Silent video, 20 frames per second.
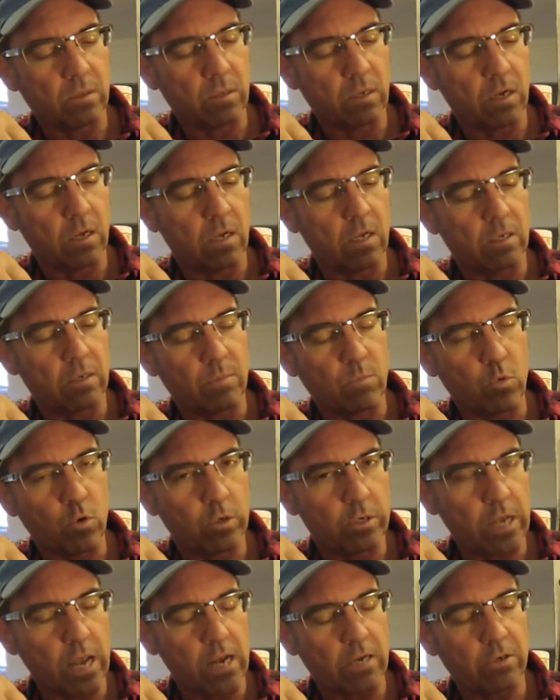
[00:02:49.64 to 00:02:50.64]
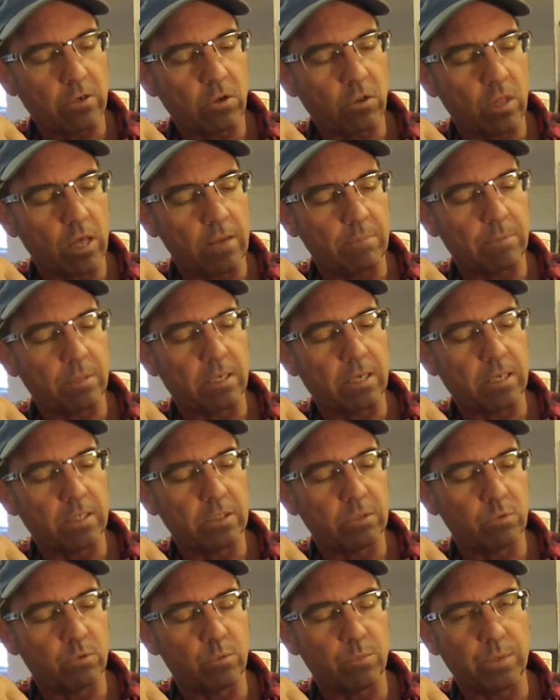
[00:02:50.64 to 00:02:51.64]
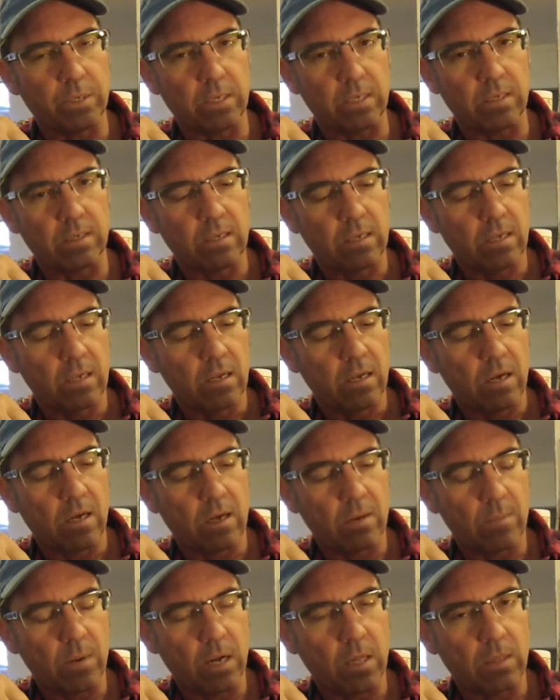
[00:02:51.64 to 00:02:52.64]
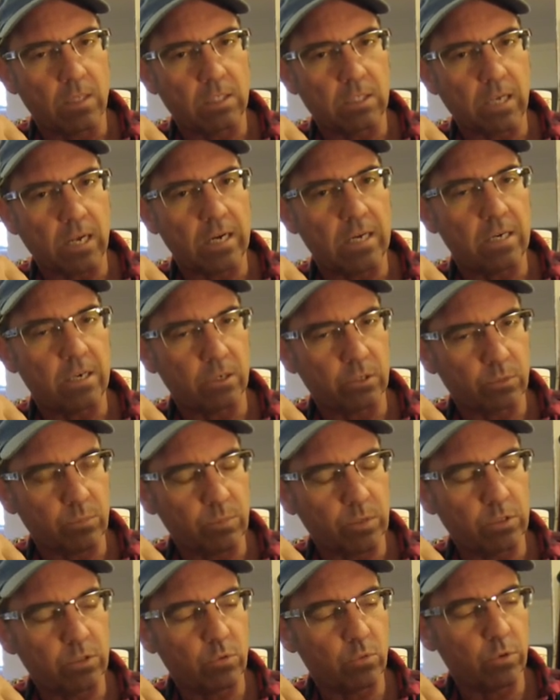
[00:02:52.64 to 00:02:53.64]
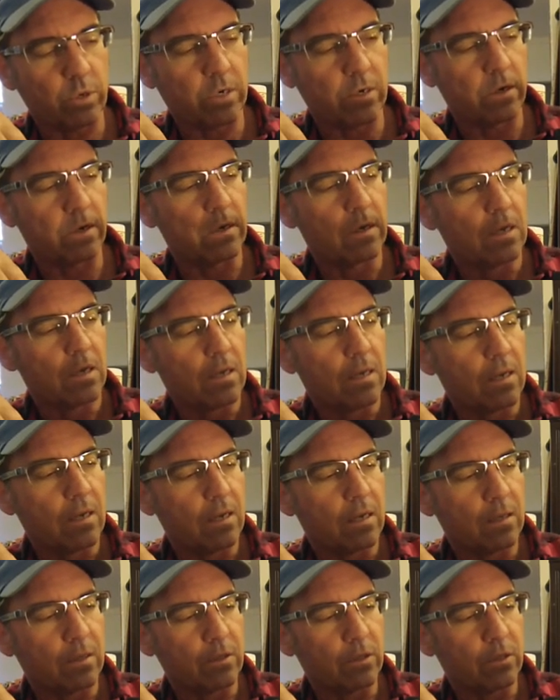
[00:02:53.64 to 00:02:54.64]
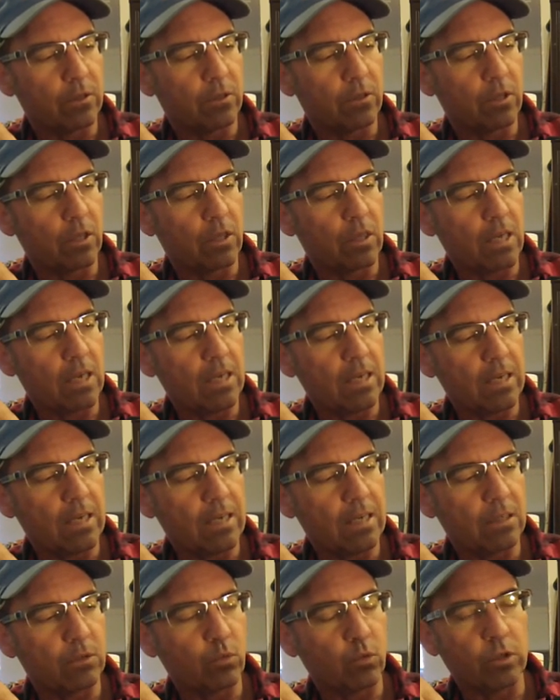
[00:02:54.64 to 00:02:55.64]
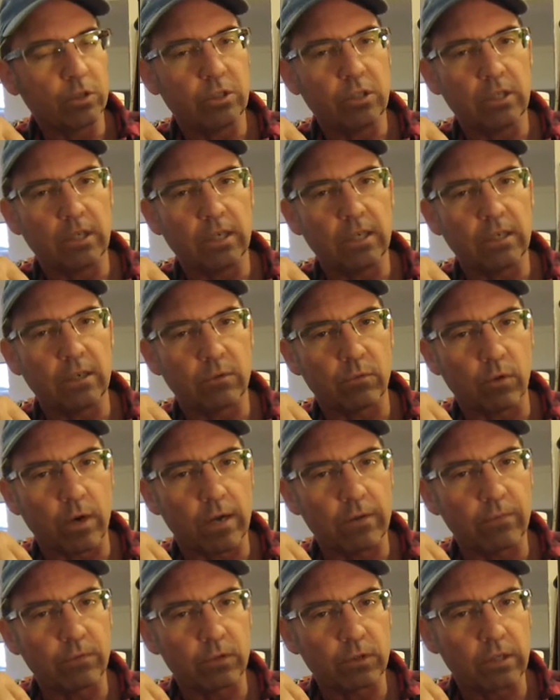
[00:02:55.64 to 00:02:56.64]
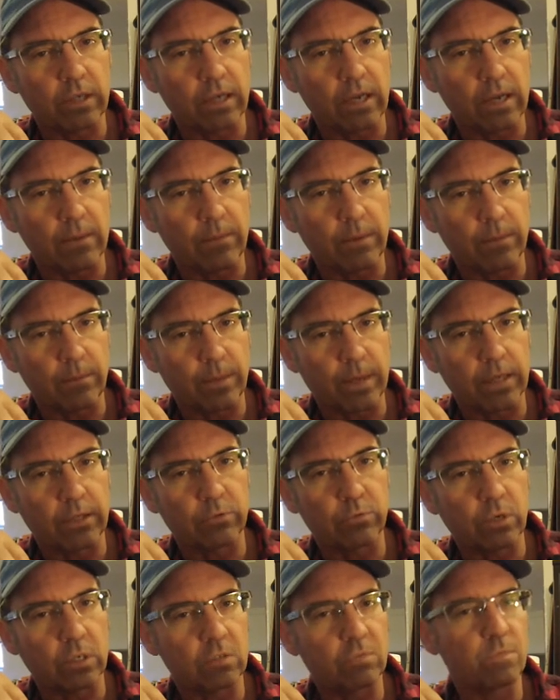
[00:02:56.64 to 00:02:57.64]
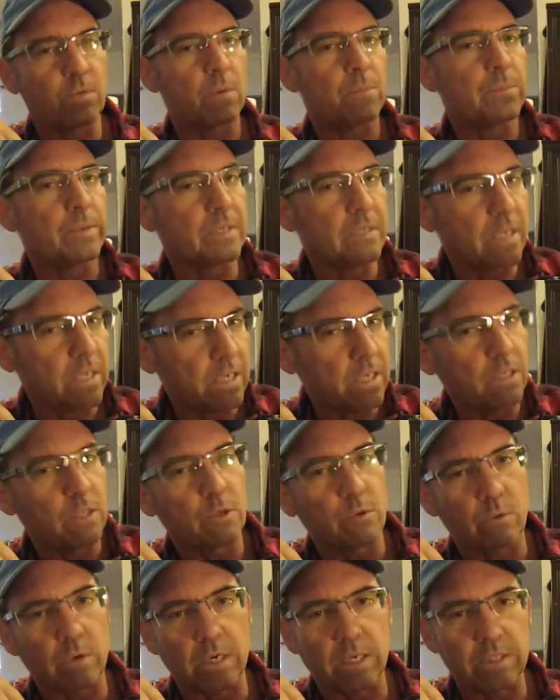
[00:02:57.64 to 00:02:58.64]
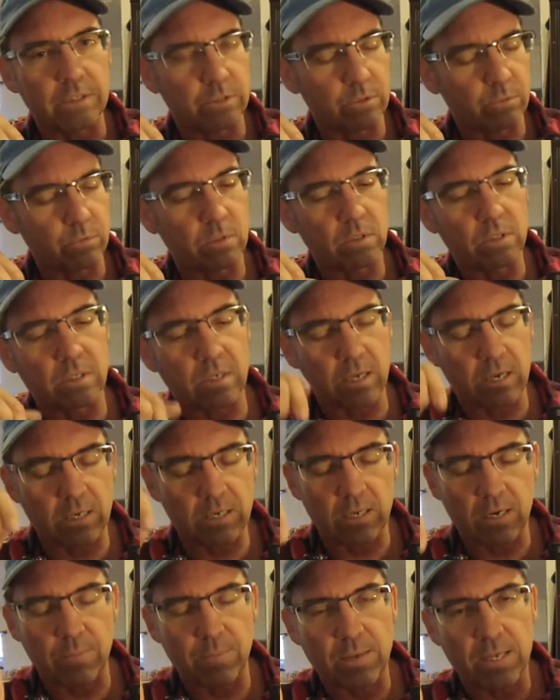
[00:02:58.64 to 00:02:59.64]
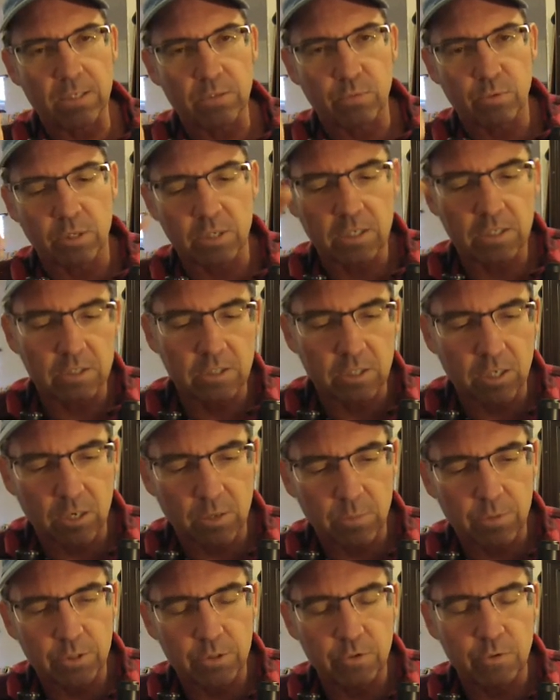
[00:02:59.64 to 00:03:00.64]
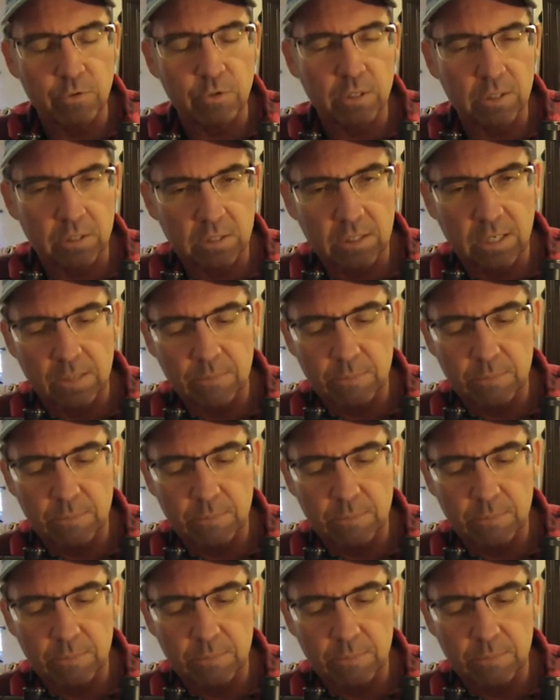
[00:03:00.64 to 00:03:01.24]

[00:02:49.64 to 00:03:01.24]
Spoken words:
A more tactical application would be on the side here. It's much quicker. The thinking is once you get your rifle set up at bench rest for a particular range, you're really not going to mess with it because you're going to be shooting the same